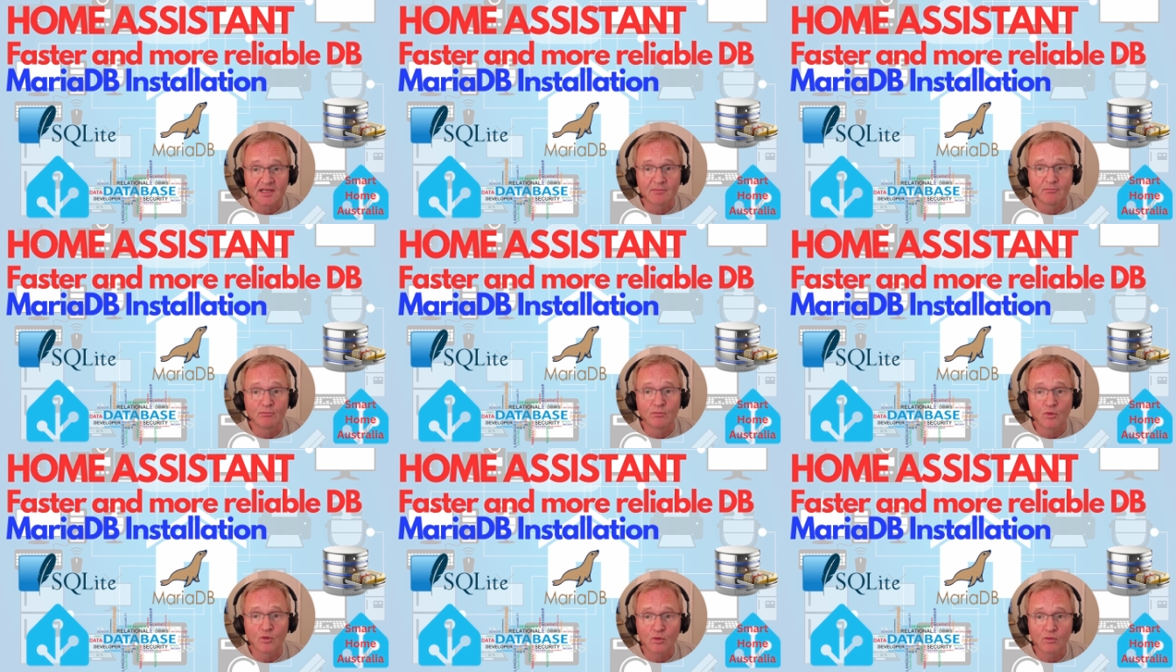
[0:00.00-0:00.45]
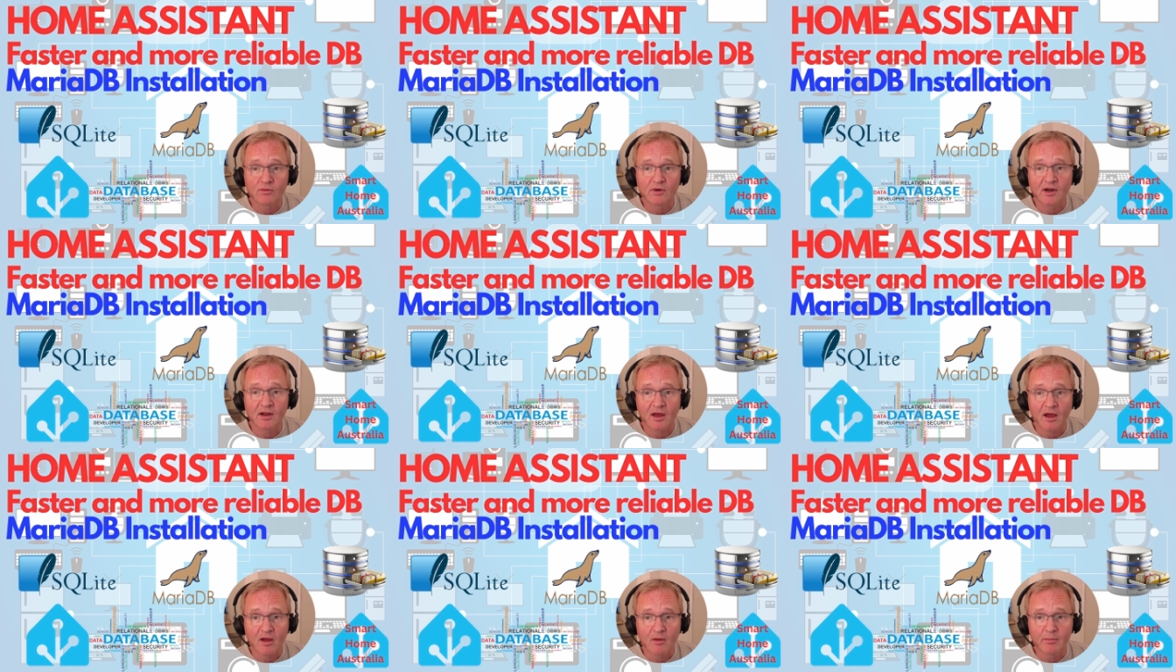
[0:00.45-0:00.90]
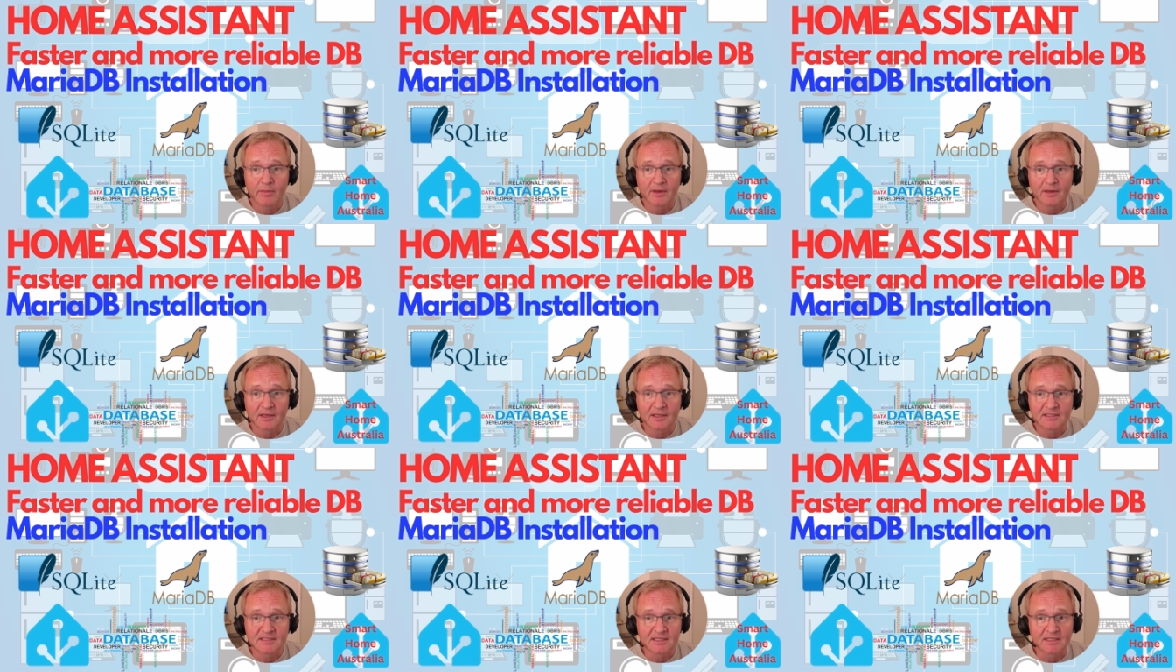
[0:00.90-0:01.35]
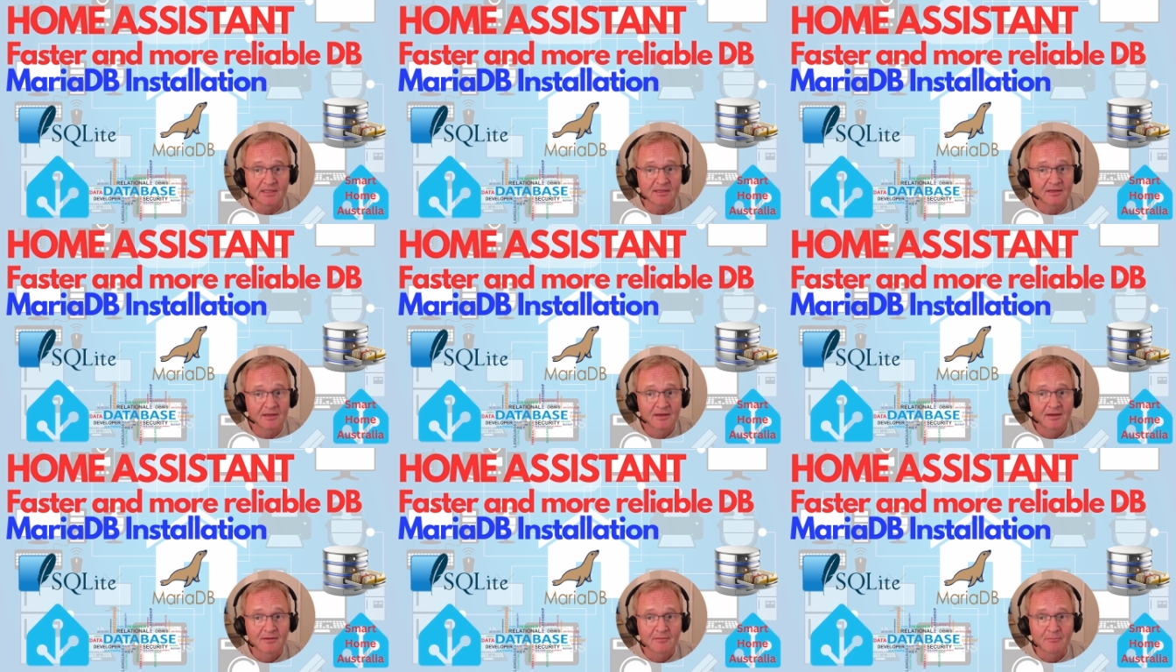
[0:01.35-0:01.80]
and more reliability
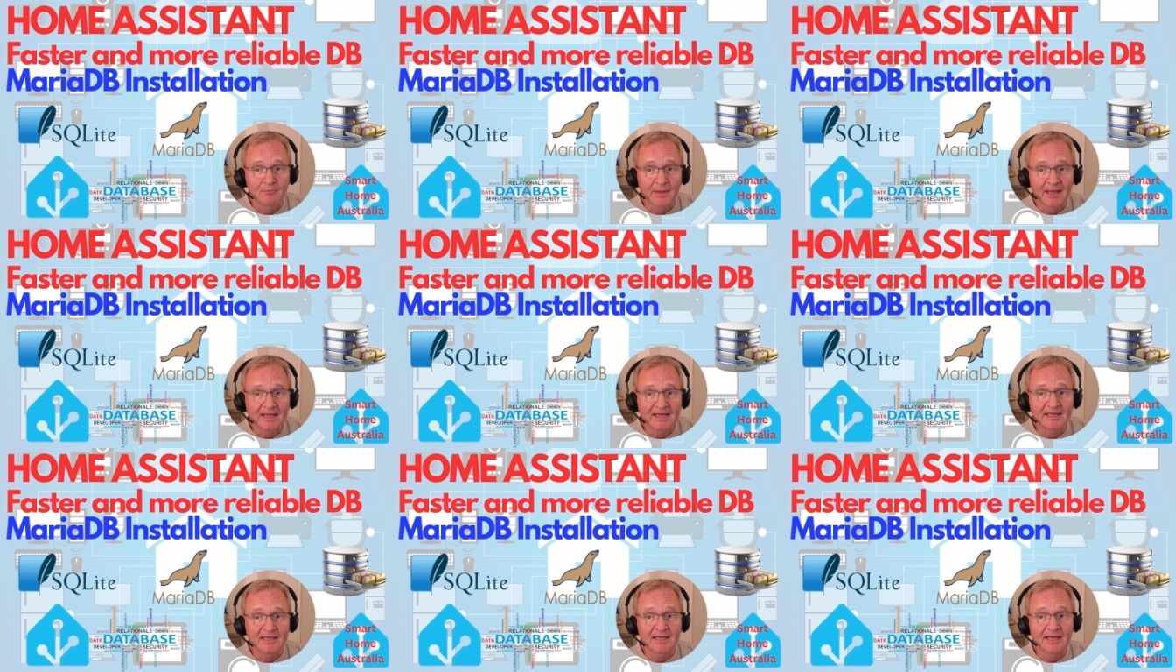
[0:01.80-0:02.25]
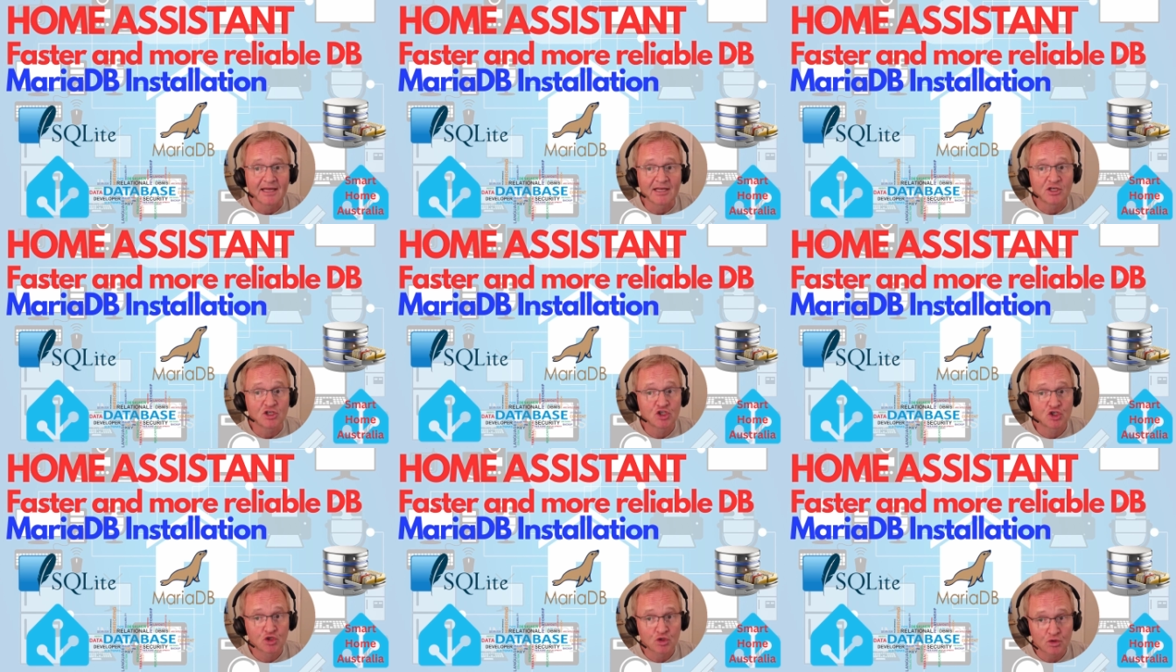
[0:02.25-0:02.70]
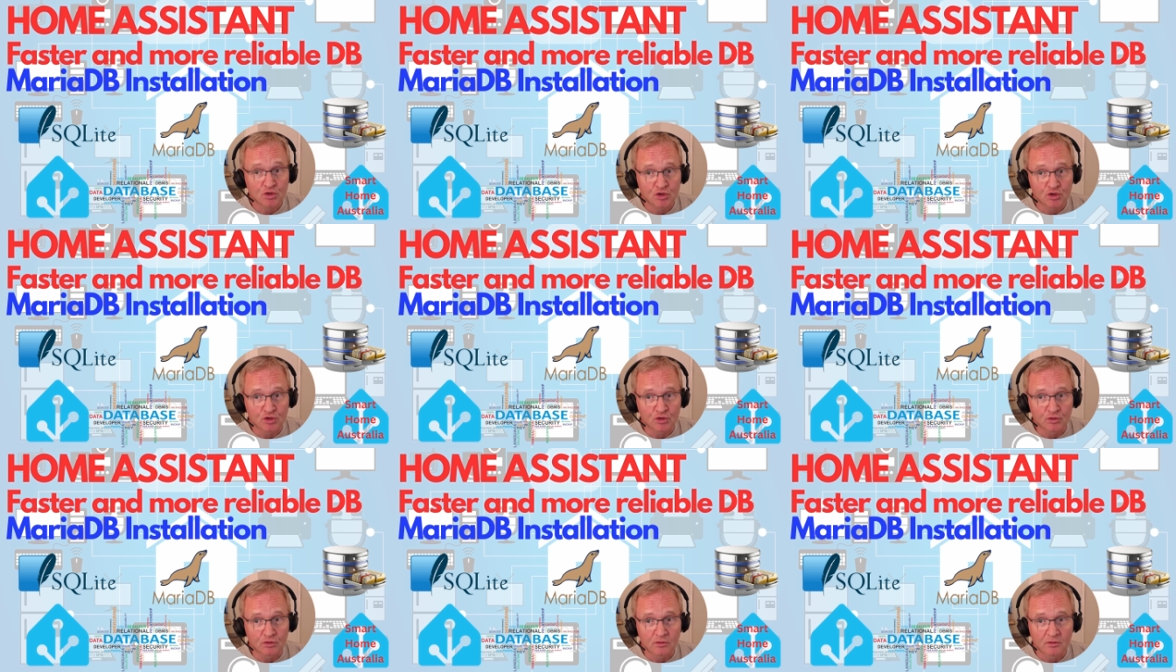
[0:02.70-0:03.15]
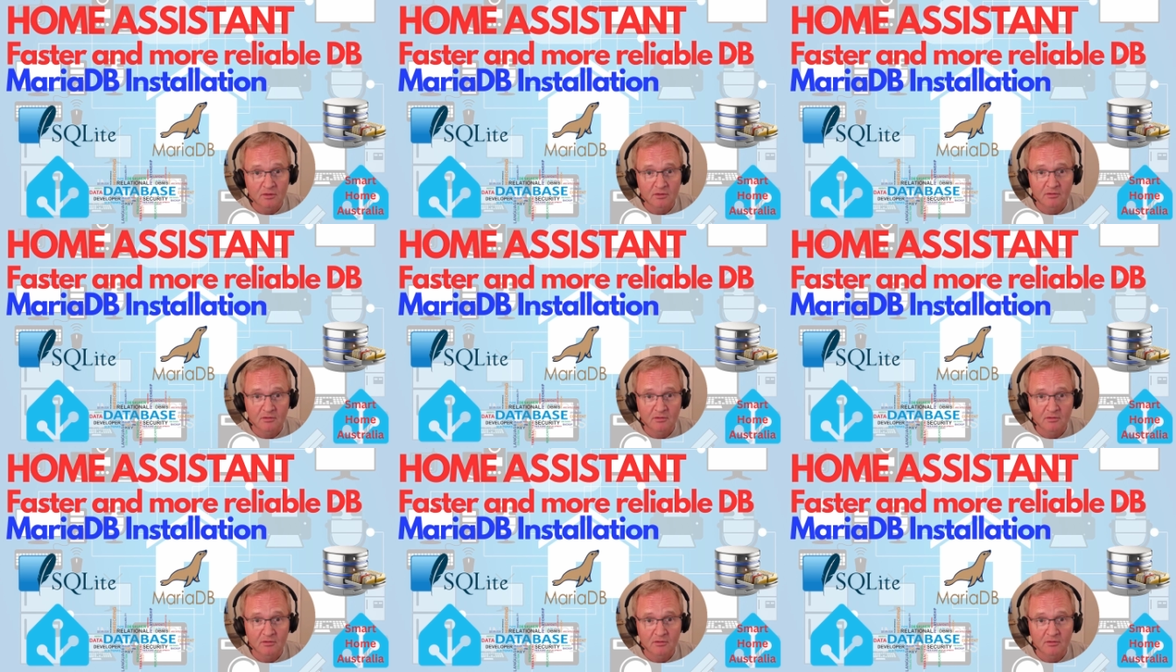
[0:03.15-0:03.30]
make it a should do,